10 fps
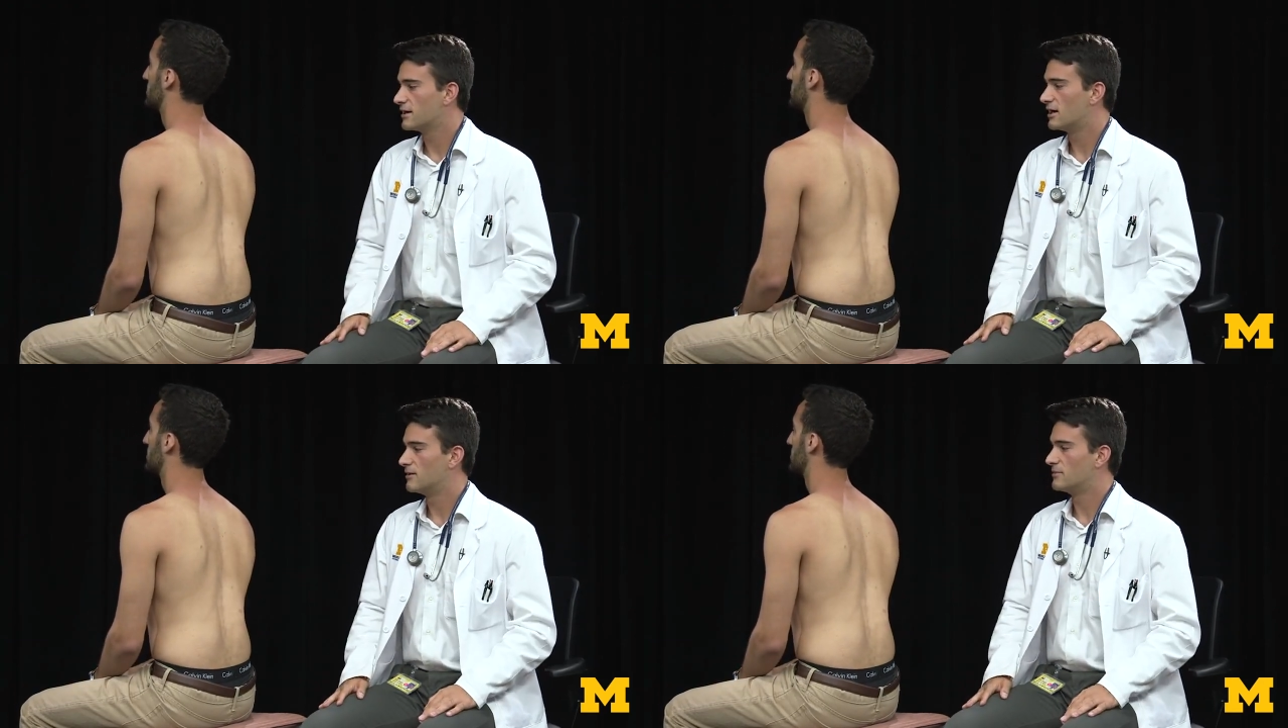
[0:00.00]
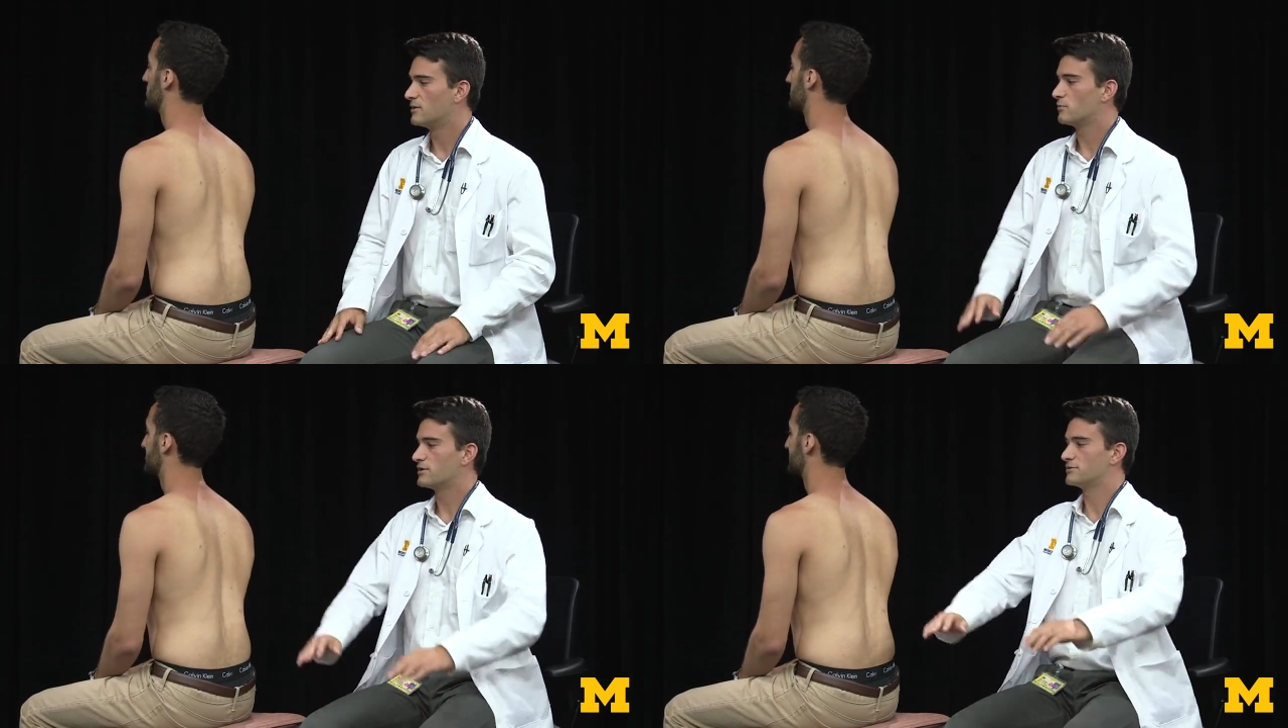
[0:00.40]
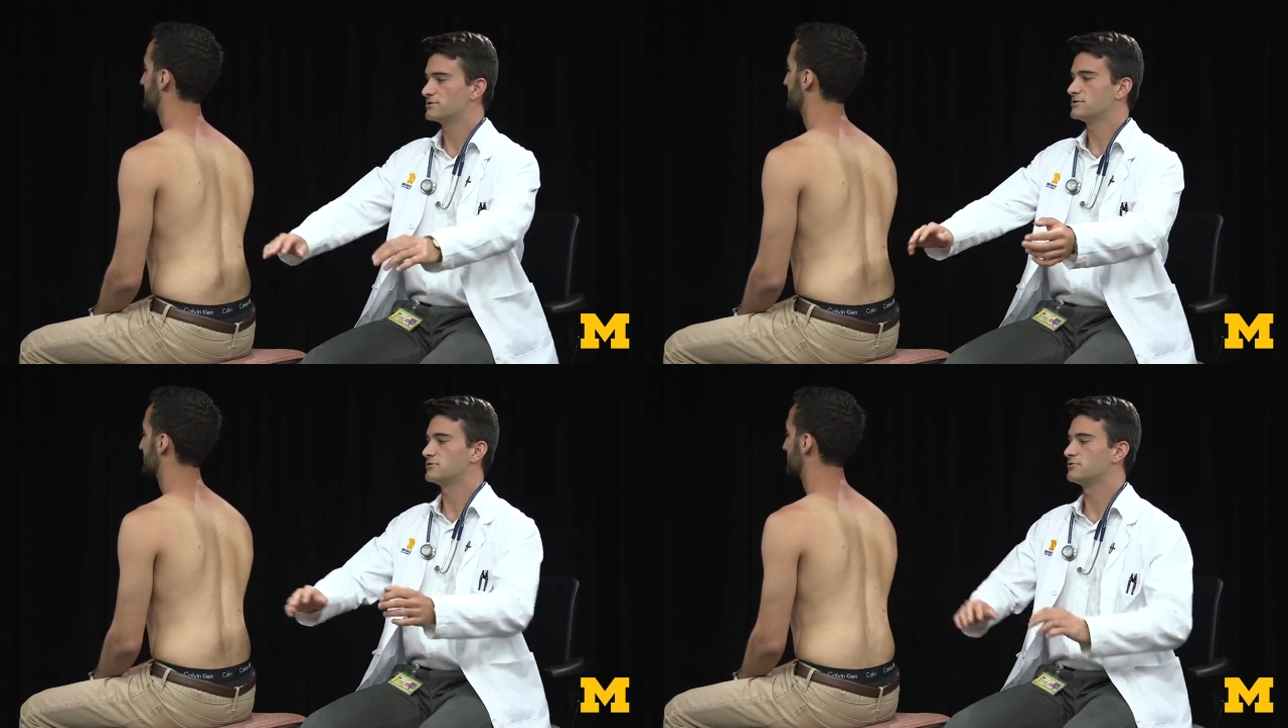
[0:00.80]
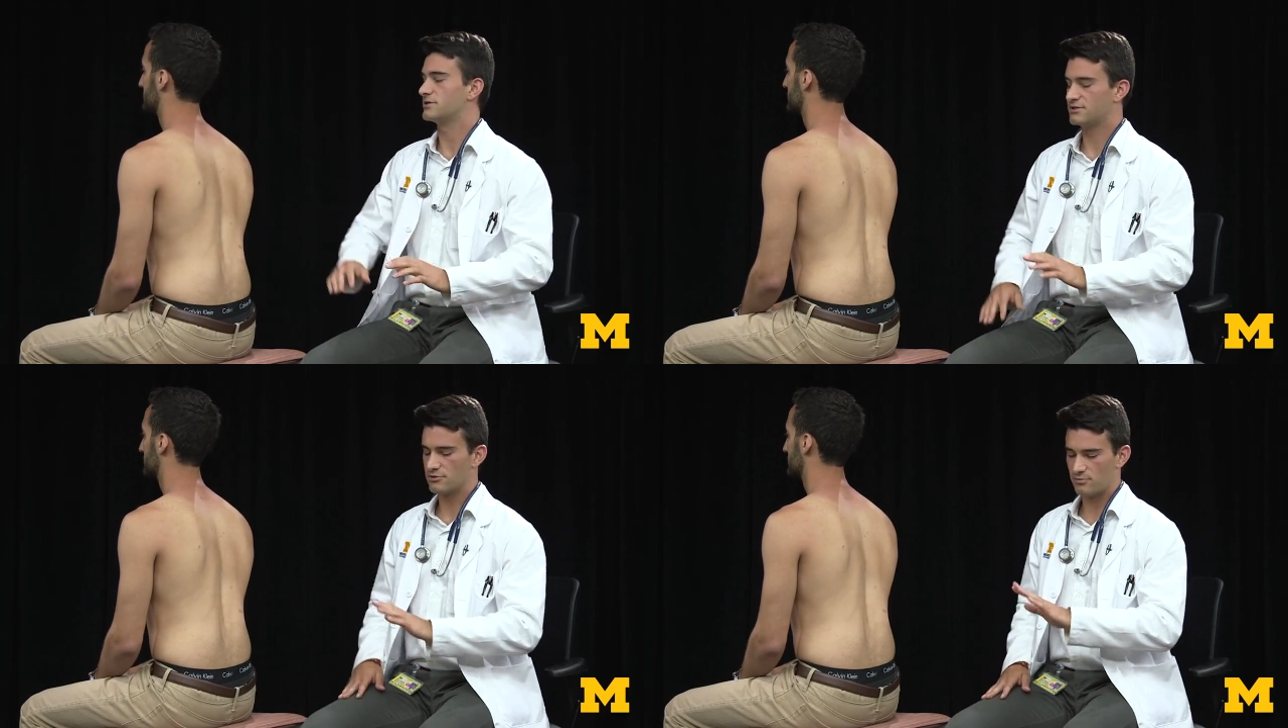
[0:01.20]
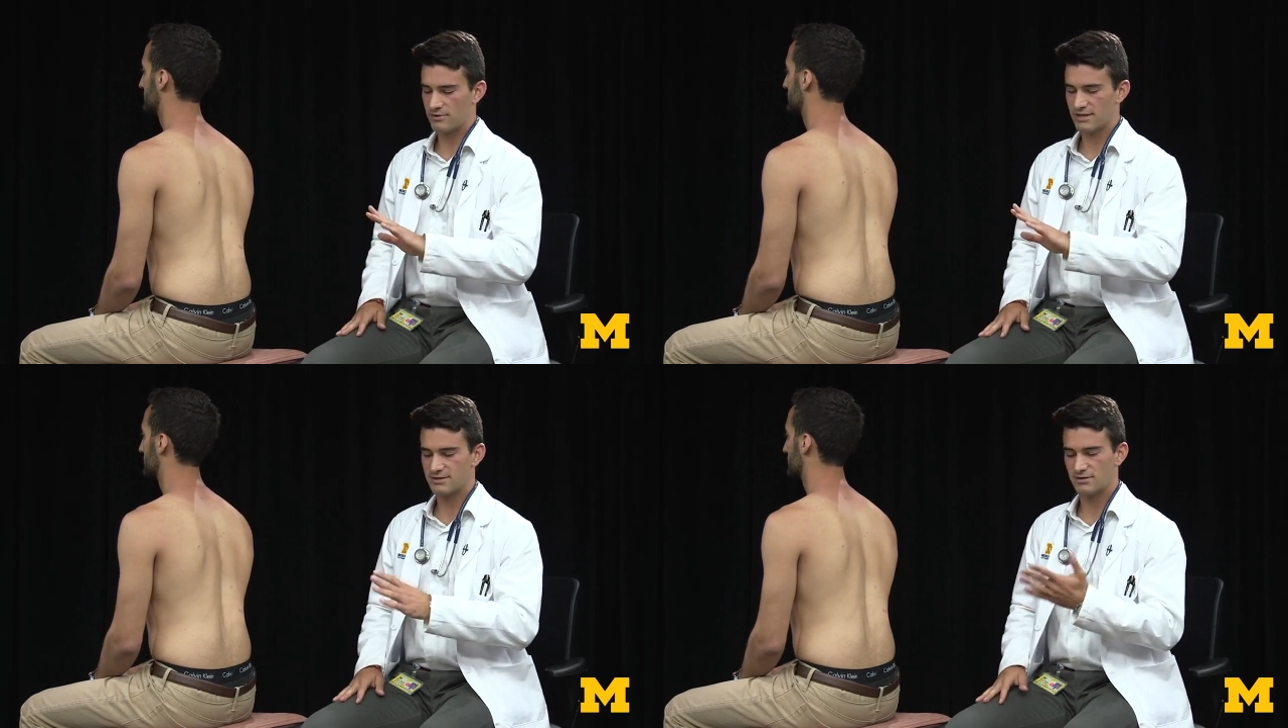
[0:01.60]
Um, and what you'll do is you'll
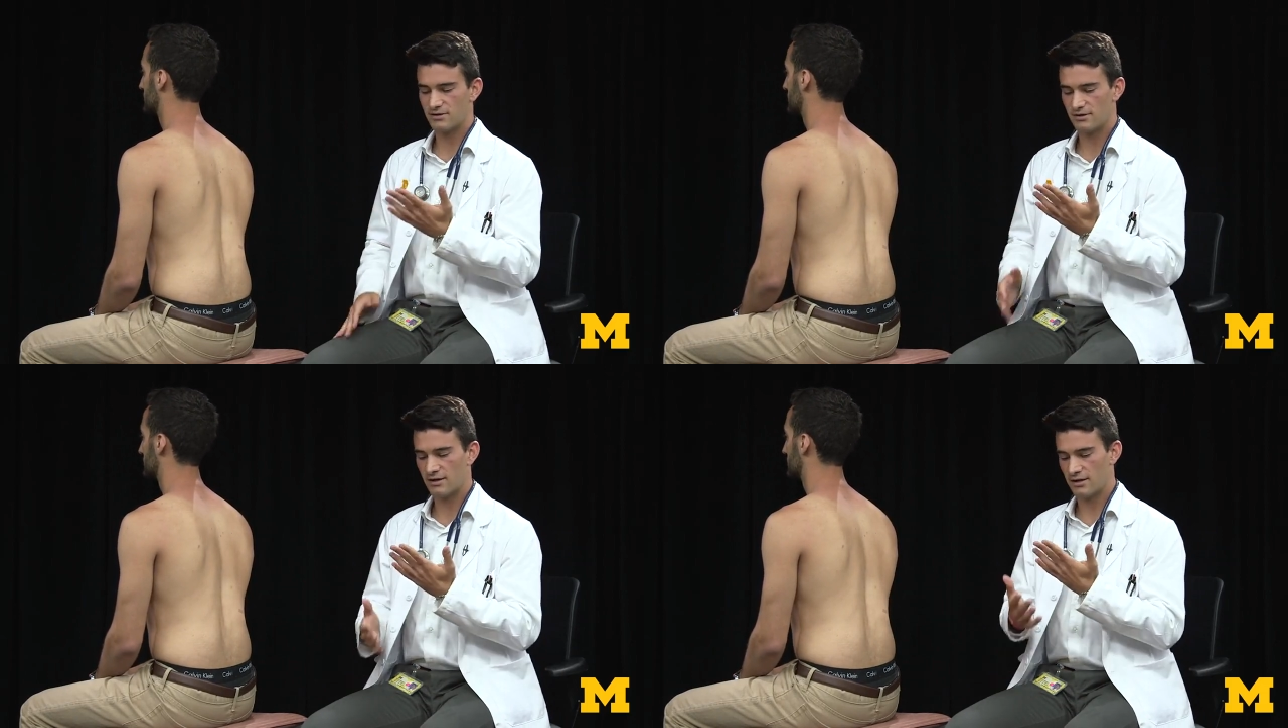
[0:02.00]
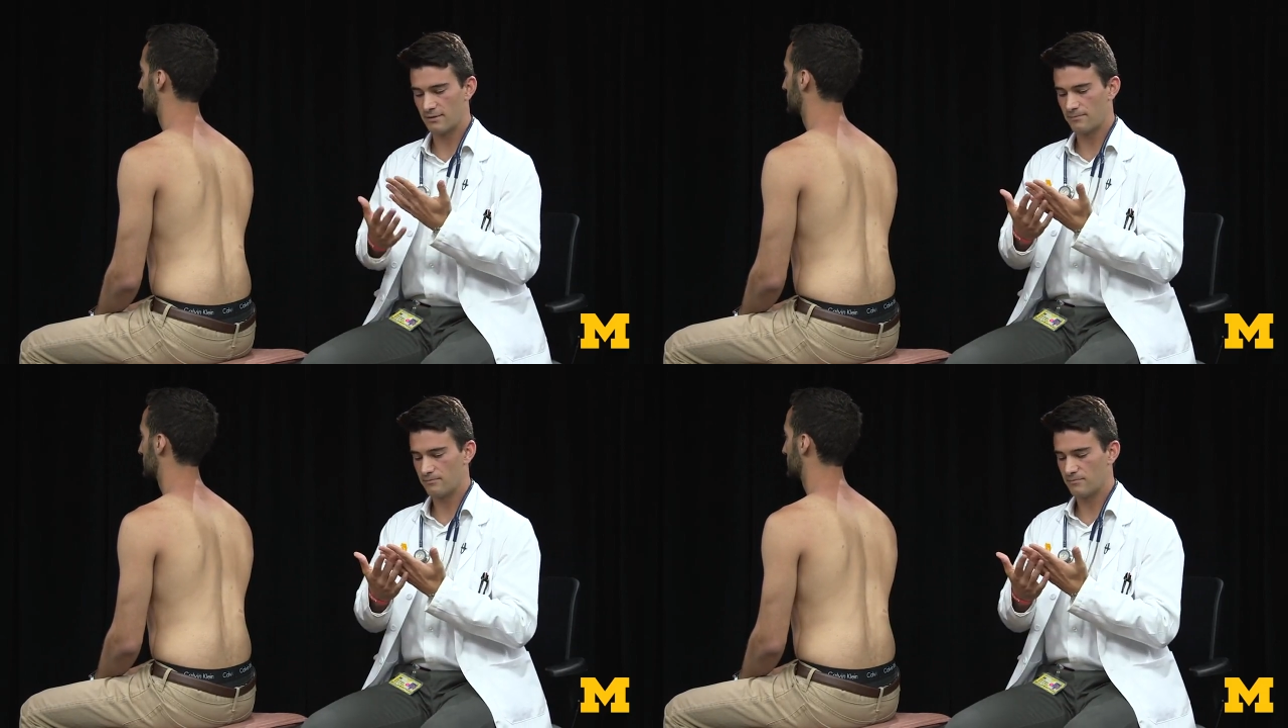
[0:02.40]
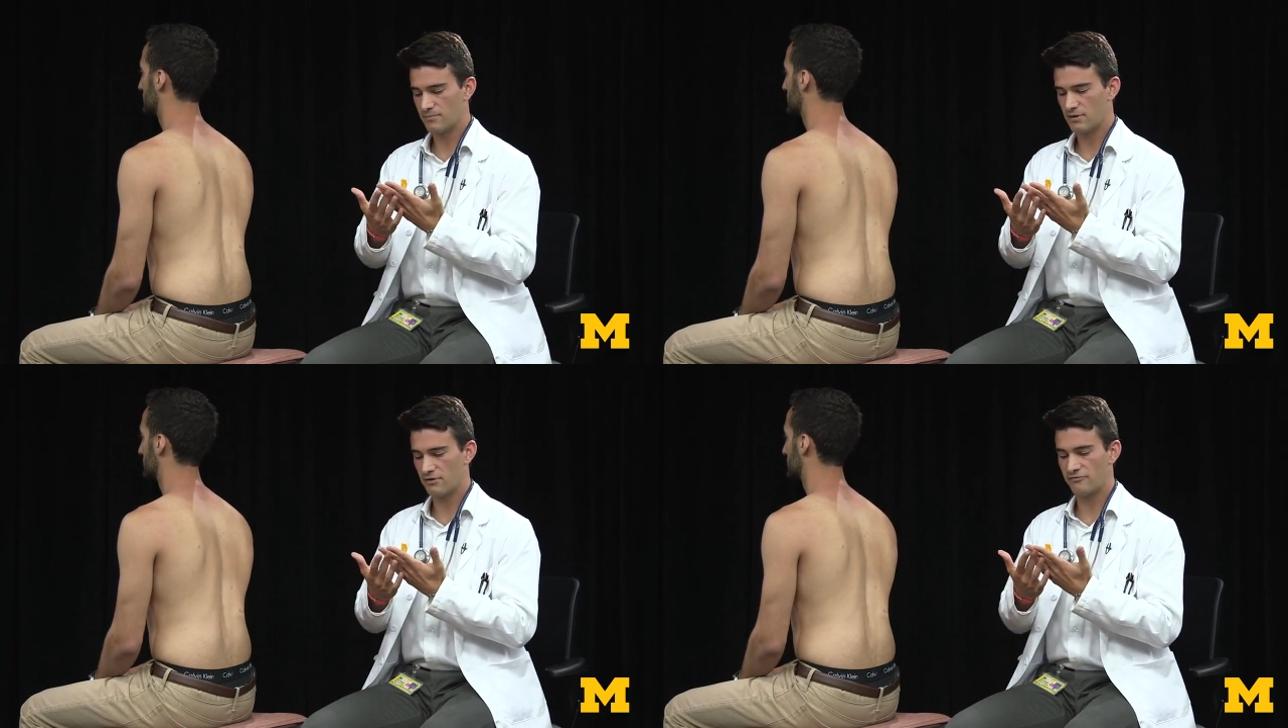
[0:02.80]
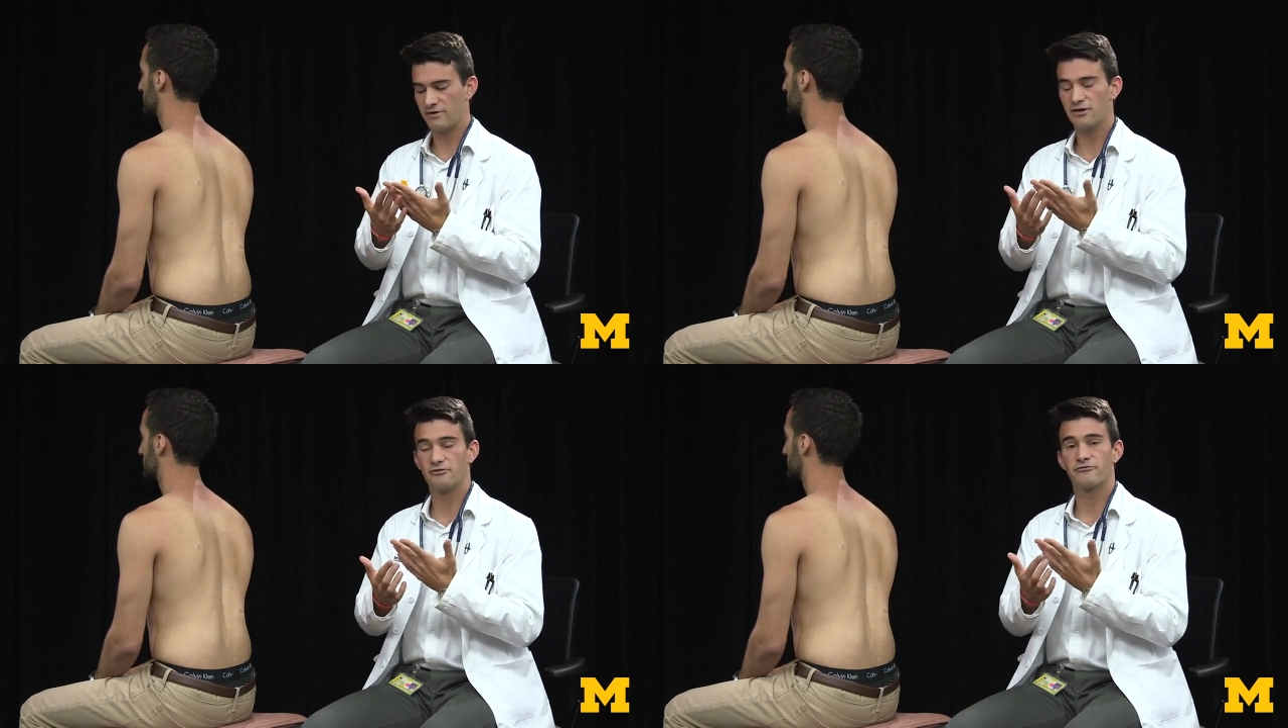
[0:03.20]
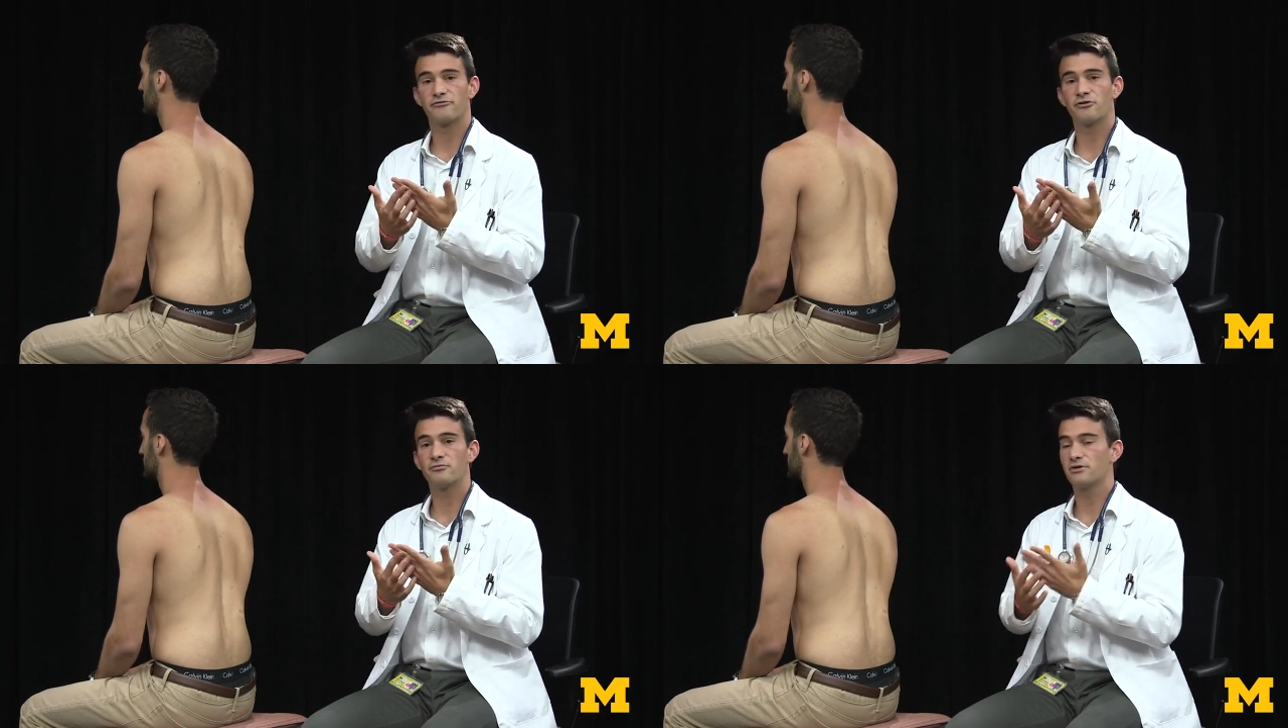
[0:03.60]
place um, a finger
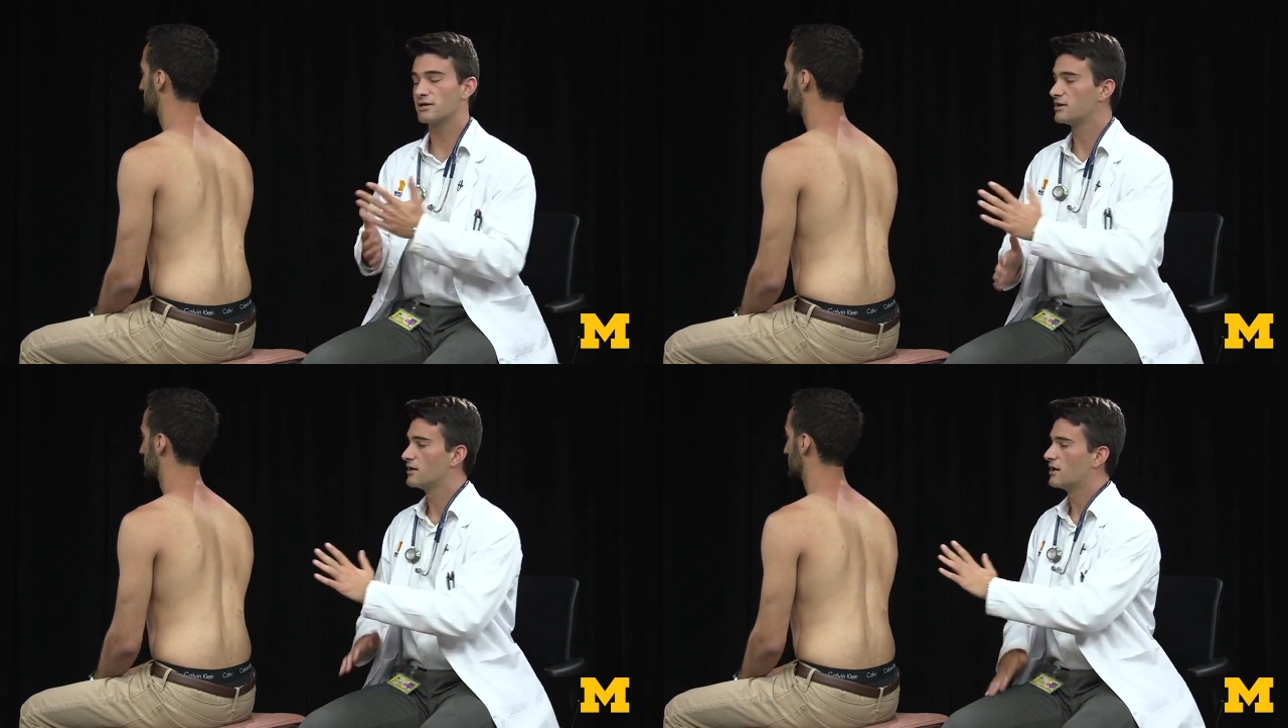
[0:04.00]
firmly